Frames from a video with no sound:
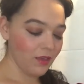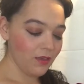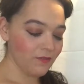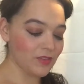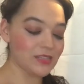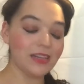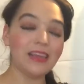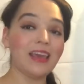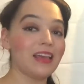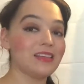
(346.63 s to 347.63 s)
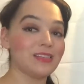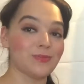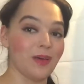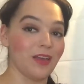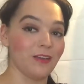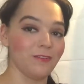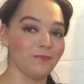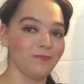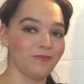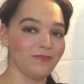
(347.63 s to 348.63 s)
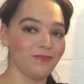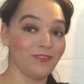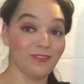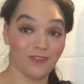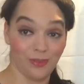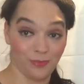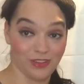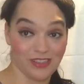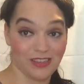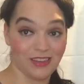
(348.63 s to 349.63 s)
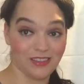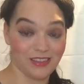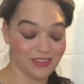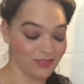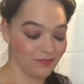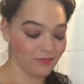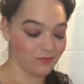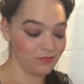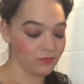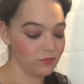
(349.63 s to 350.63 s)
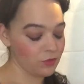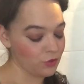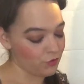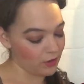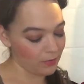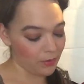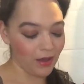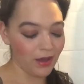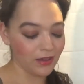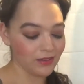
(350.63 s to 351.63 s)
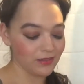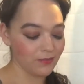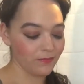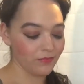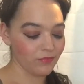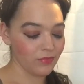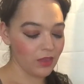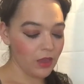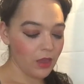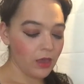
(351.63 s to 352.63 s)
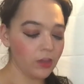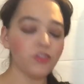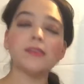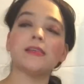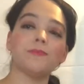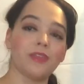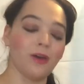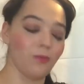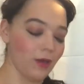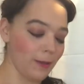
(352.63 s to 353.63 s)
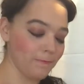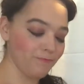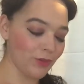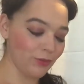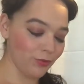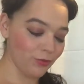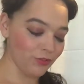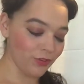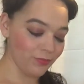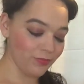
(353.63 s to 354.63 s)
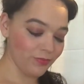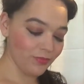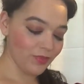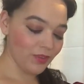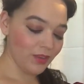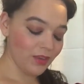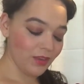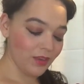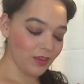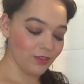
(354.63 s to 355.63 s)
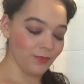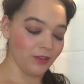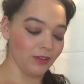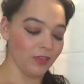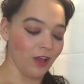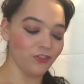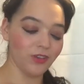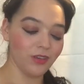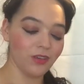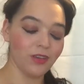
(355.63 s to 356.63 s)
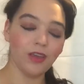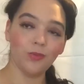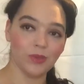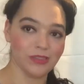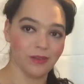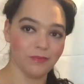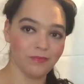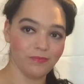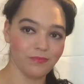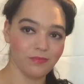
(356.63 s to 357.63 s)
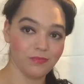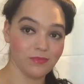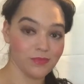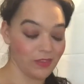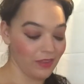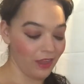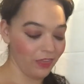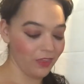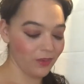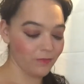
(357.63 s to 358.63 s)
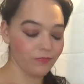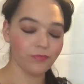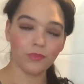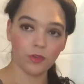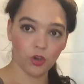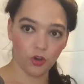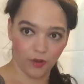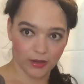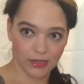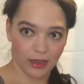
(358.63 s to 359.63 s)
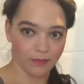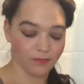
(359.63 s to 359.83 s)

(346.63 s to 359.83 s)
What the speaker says: Vizzini had to smile. For the princess, you read my mind. It just seems that way, I told you. It's merely logic and wisdom. To the death? Correct again.